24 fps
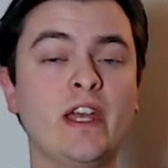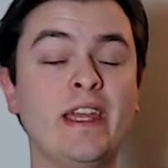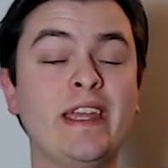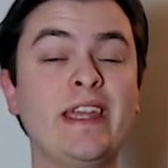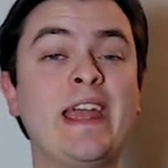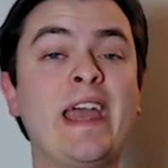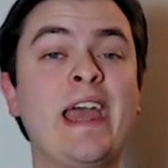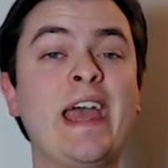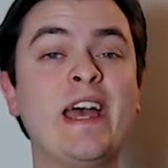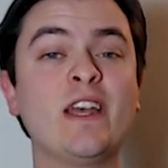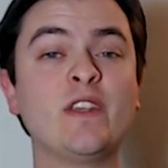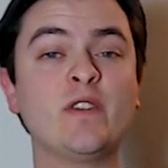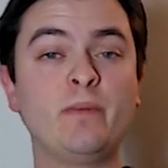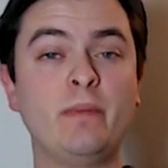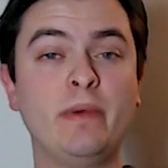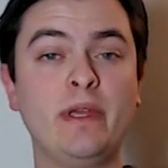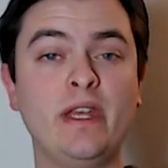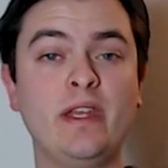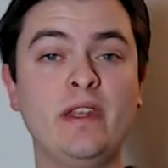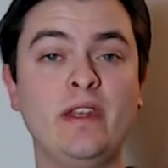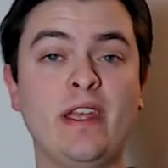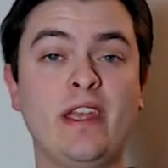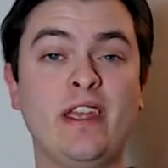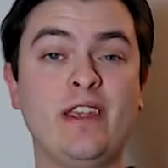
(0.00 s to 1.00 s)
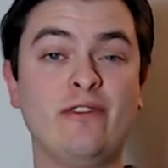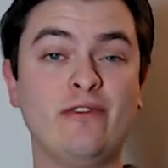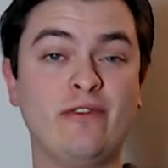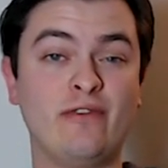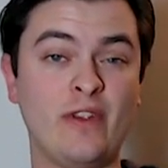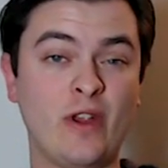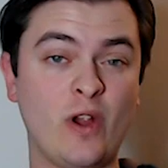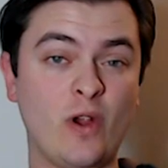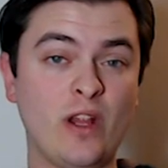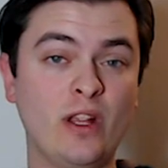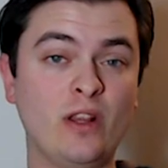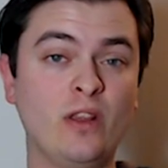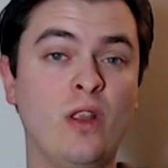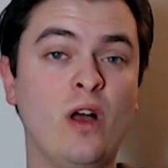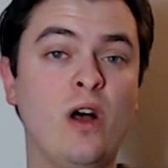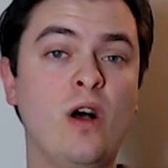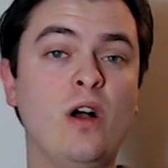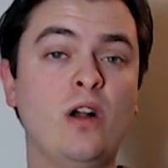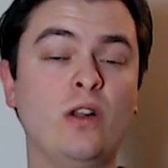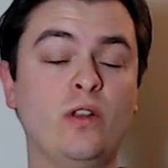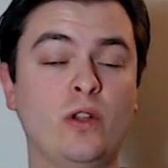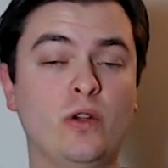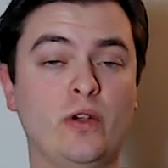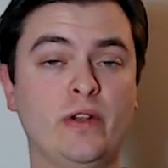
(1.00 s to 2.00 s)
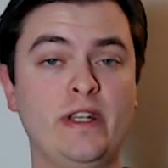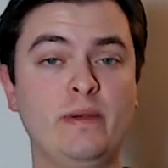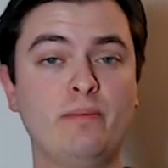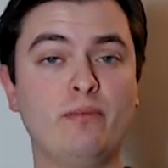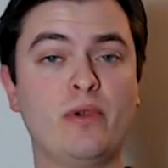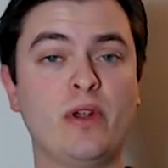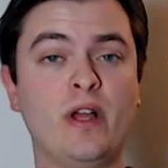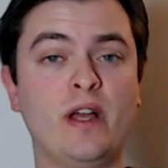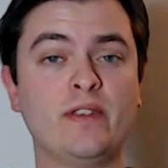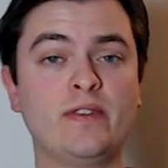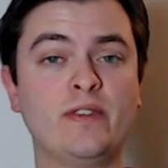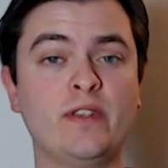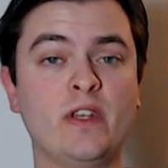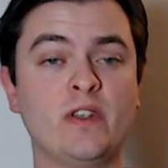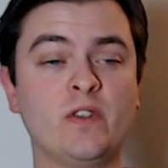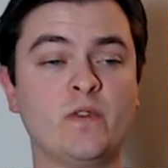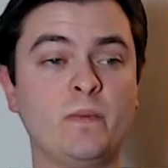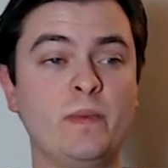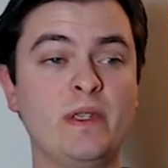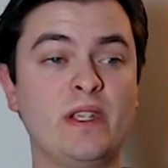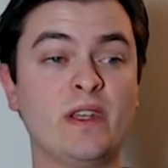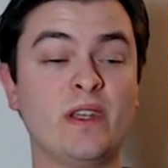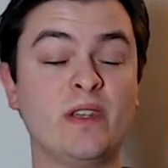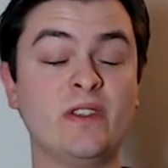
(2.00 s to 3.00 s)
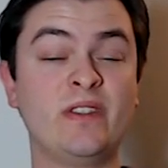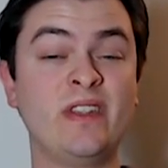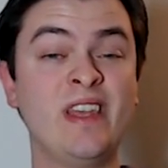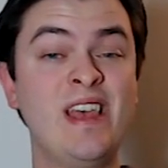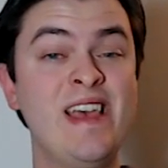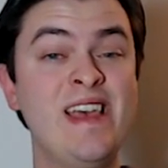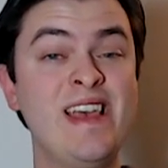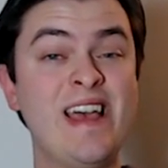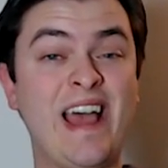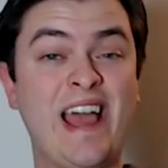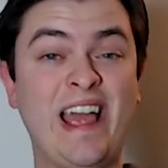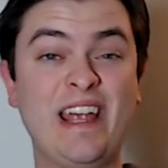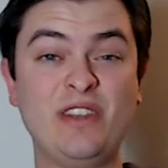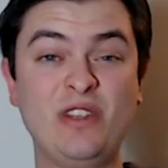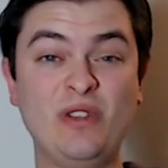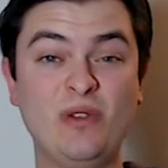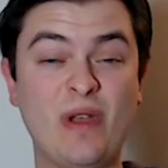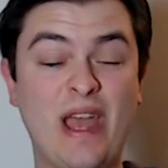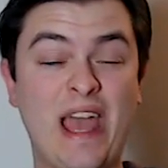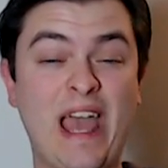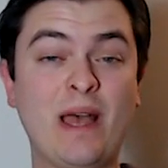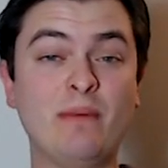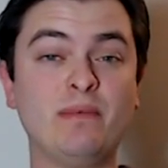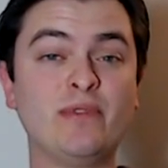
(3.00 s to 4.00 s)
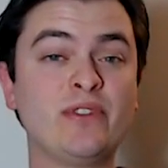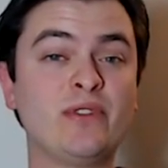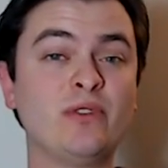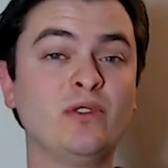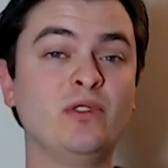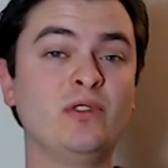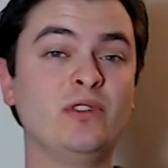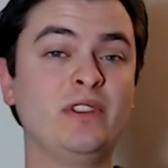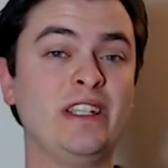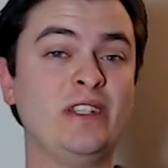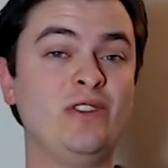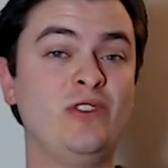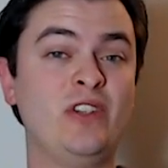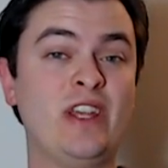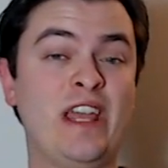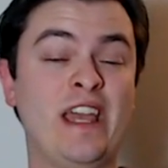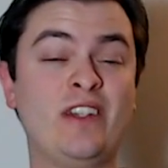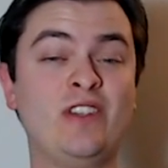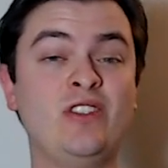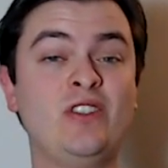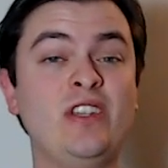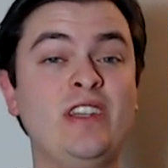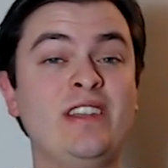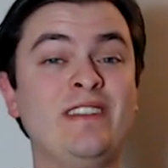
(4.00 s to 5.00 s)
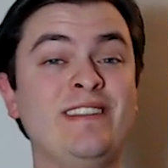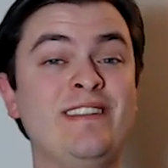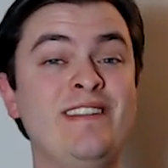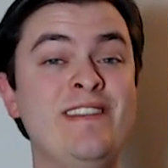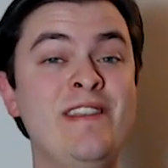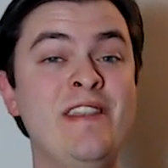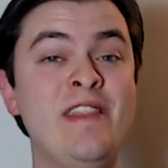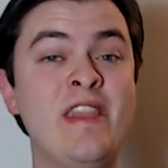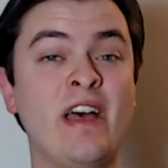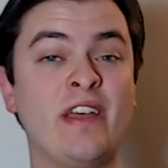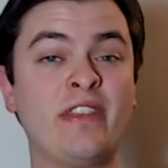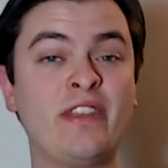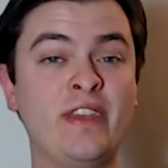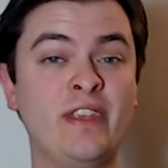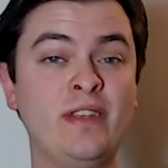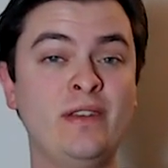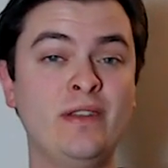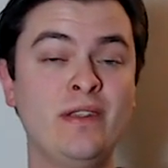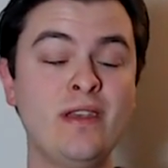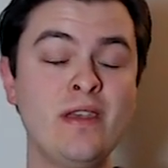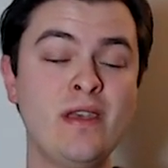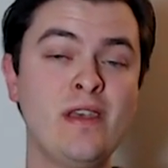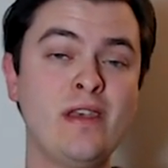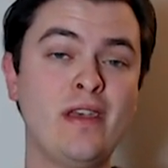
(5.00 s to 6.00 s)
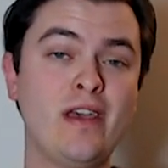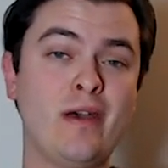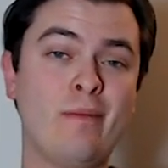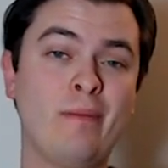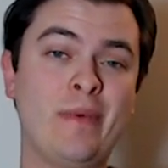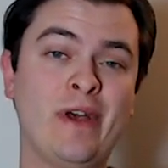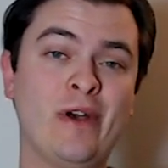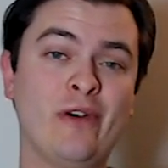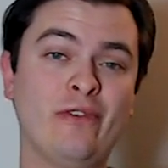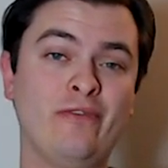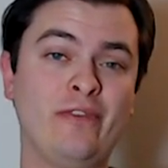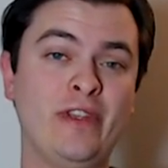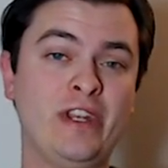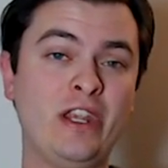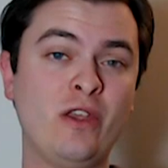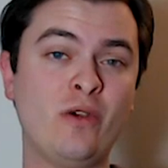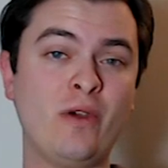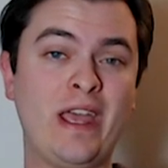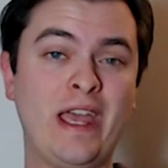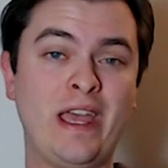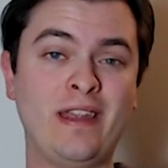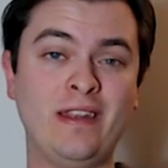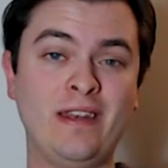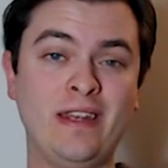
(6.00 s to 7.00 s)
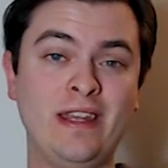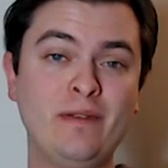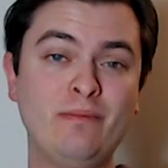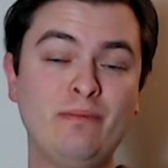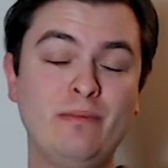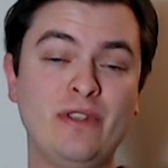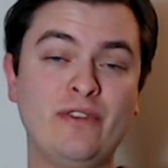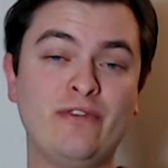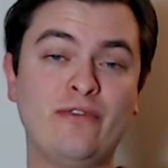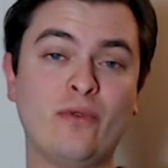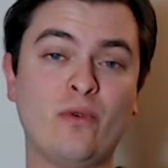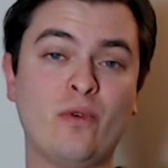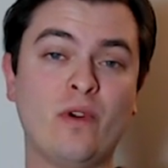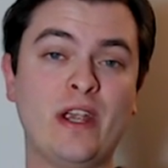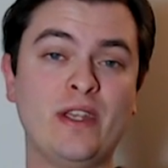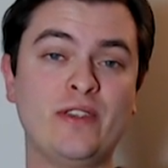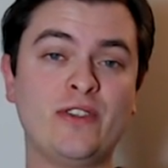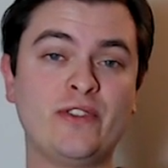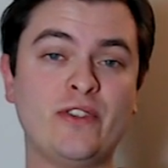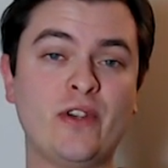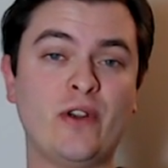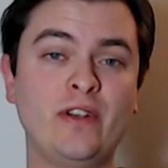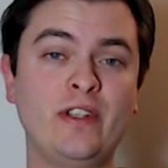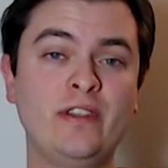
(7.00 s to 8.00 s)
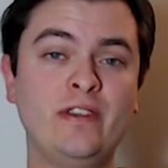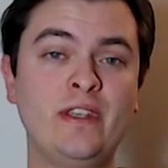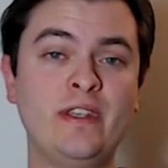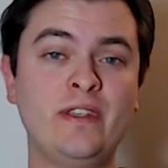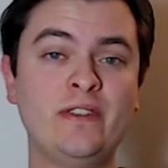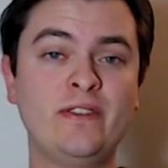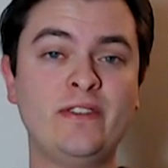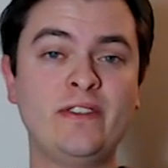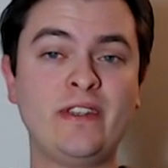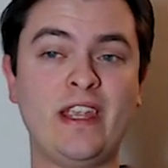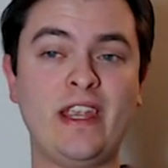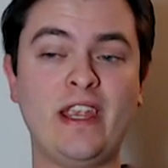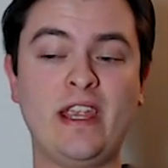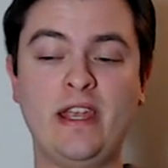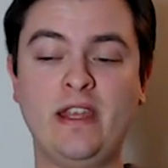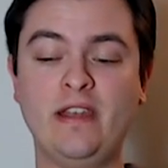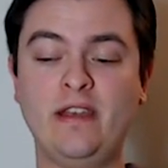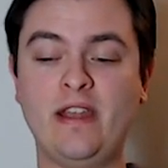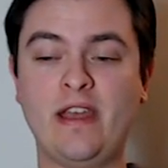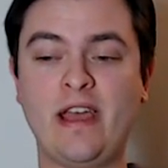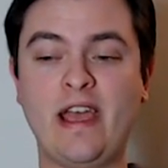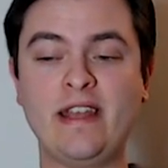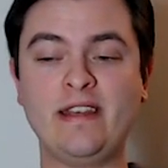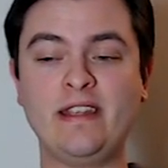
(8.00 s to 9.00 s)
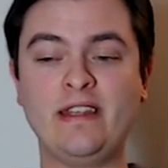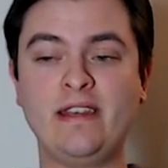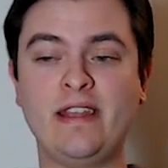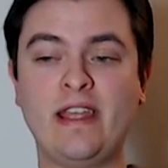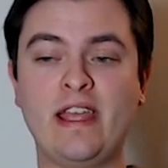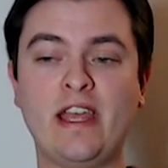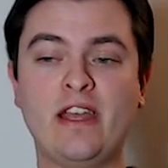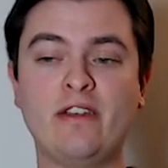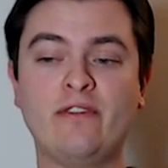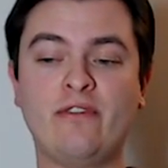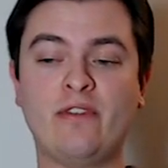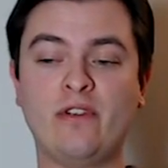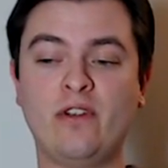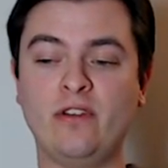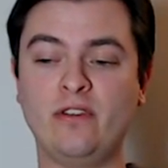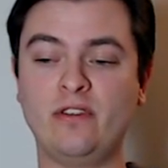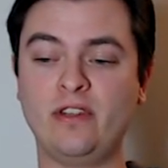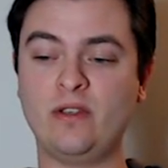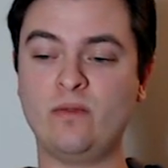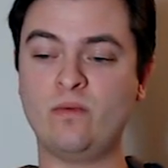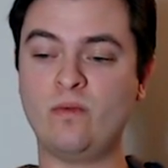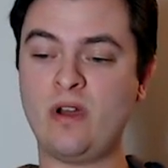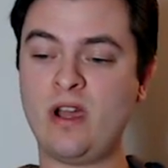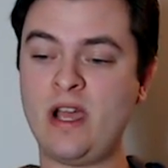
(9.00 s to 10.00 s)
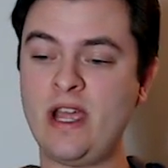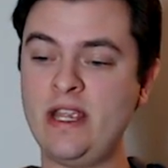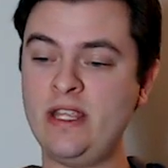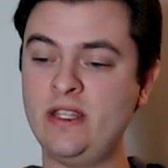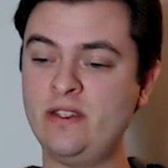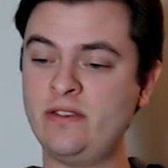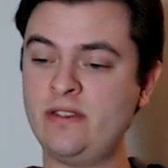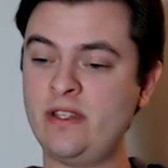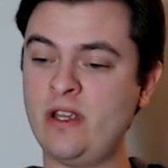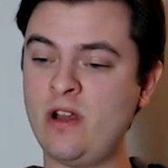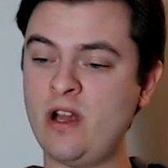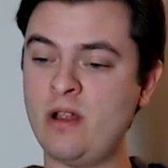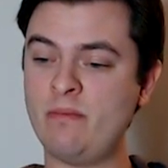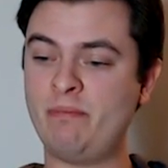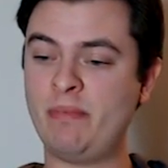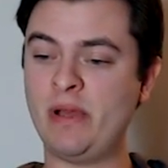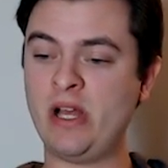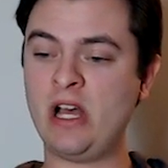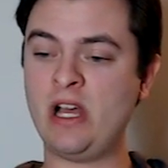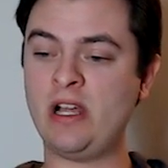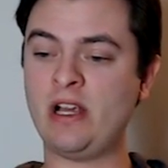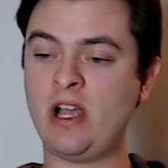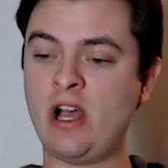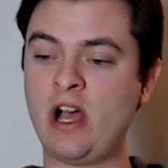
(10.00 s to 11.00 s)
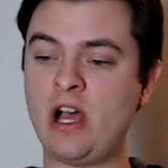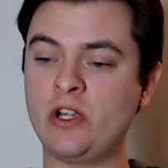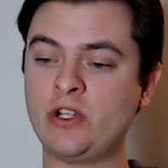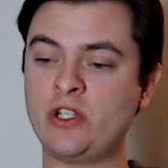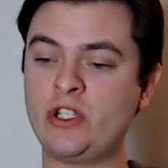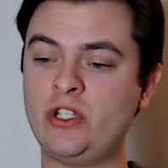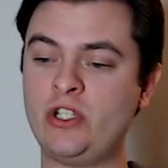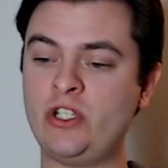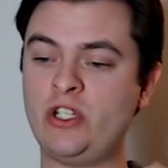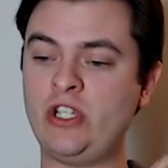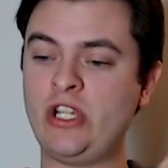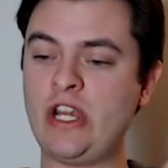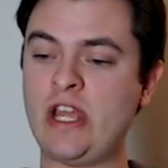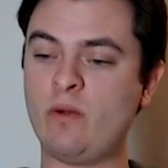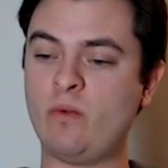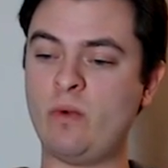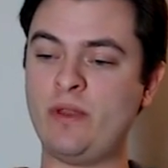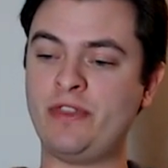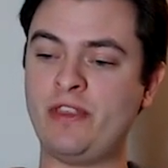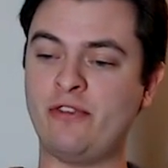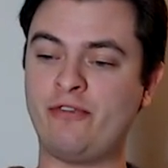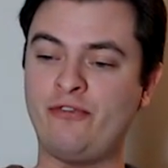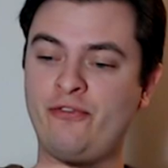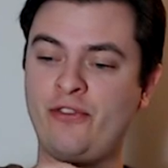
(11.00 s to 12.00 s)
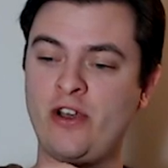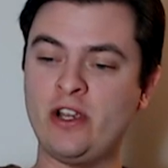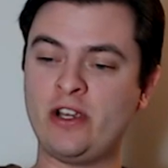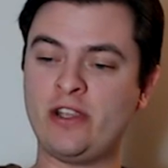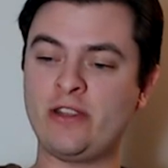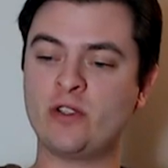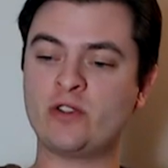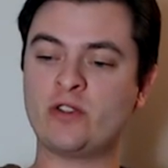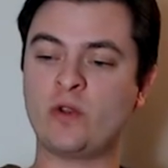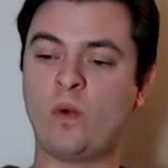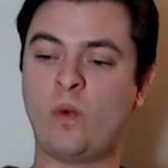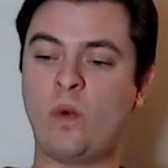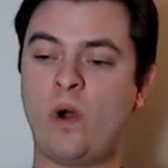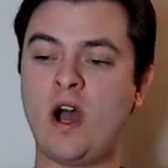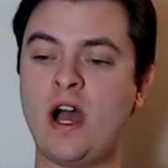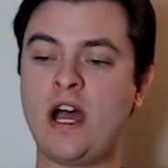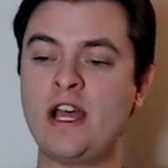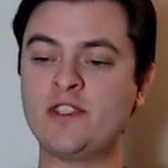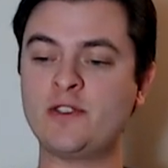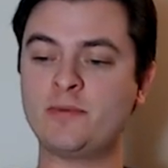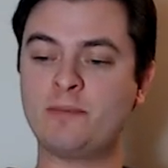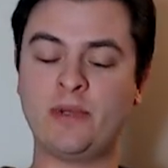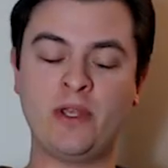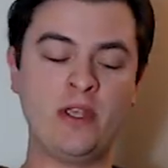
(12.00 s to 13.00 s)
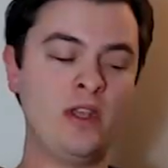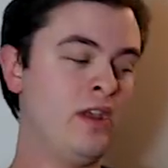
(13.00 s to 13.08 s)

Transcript: It has been a very long learning process because I knew absolutely jack shit nothing about video editing before I started this, and I didn't have hardly... Why is there a bug? Oh shit, what the fuck? There's a wasp?